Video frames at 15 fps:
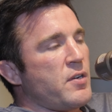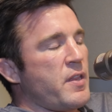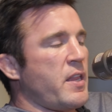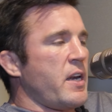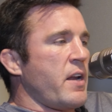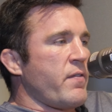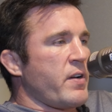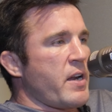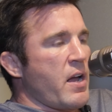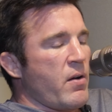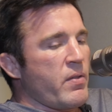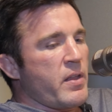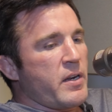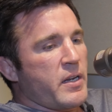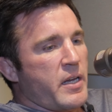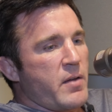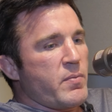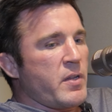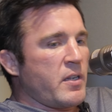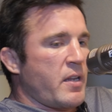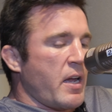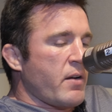And then every now and then, to keep
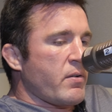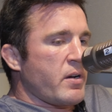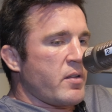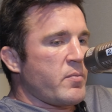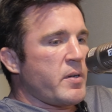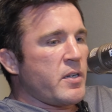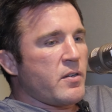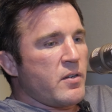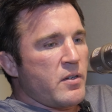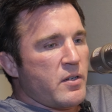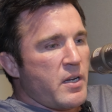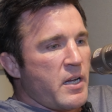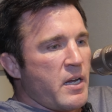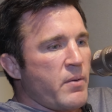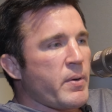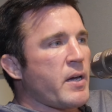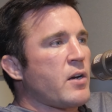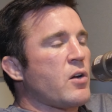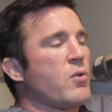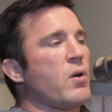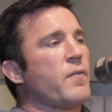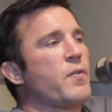the integrity of the business, nah, we got to
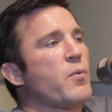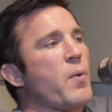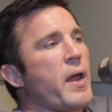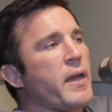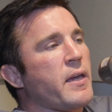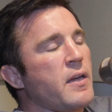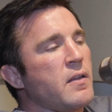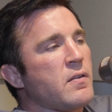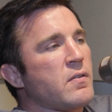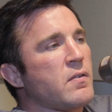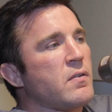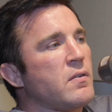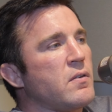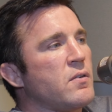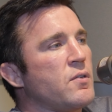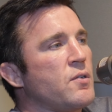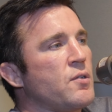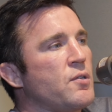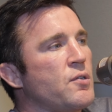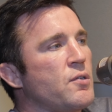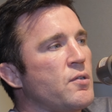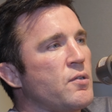go off the rankings.
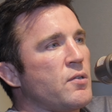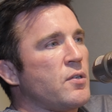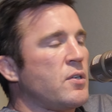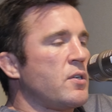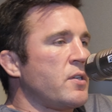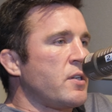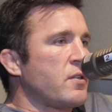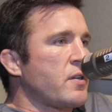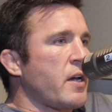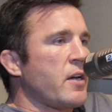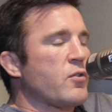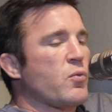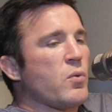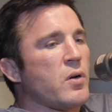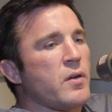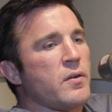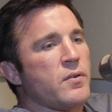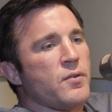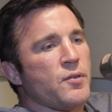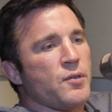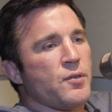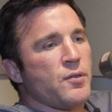Uh, this guy's
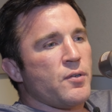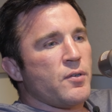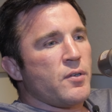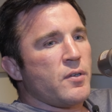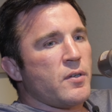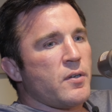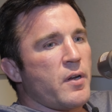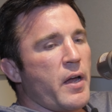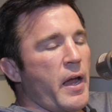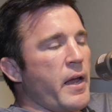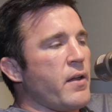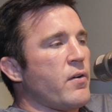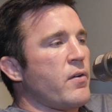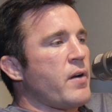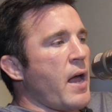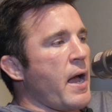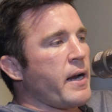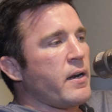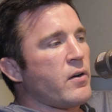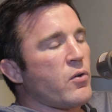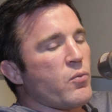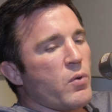won eight or
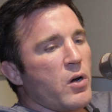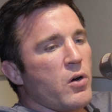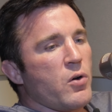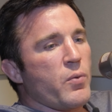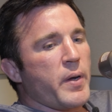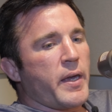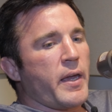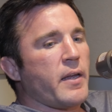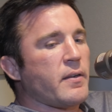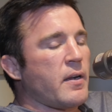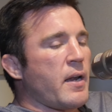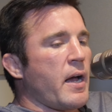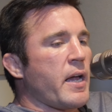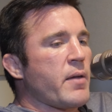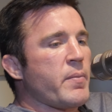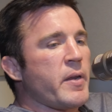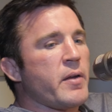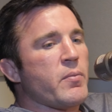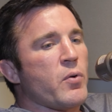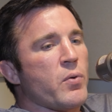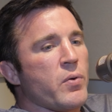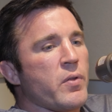nine in a row. We can't deny him
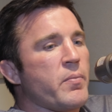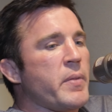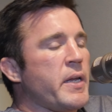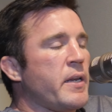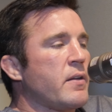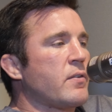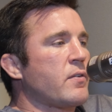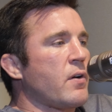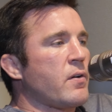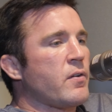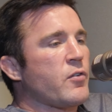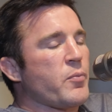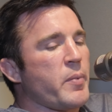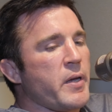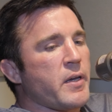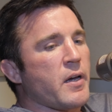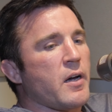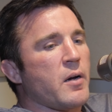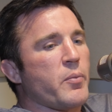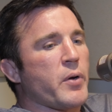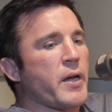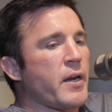anymore. The media's starting to speak
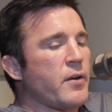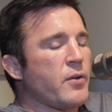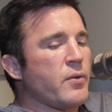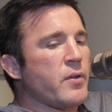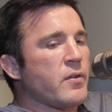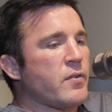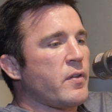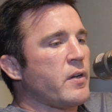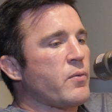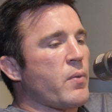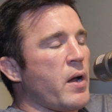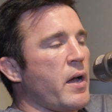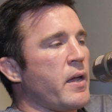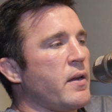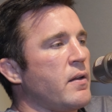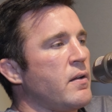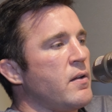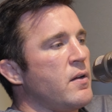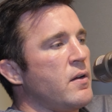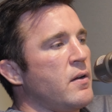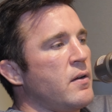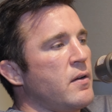up. We got to do this thing right.
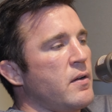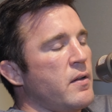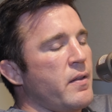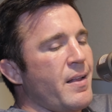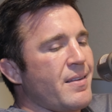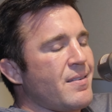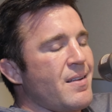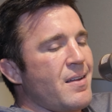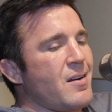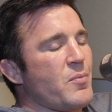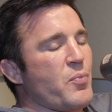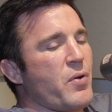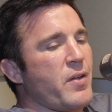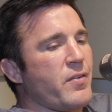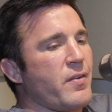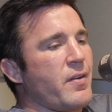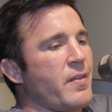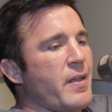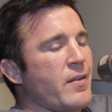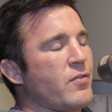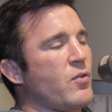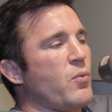That's not unprecedented.
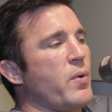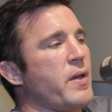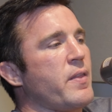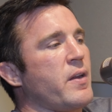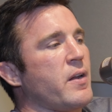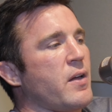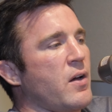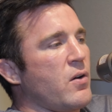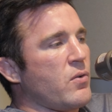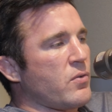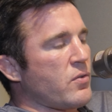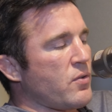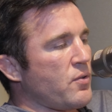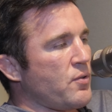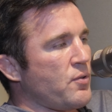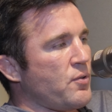That's the way that it goes.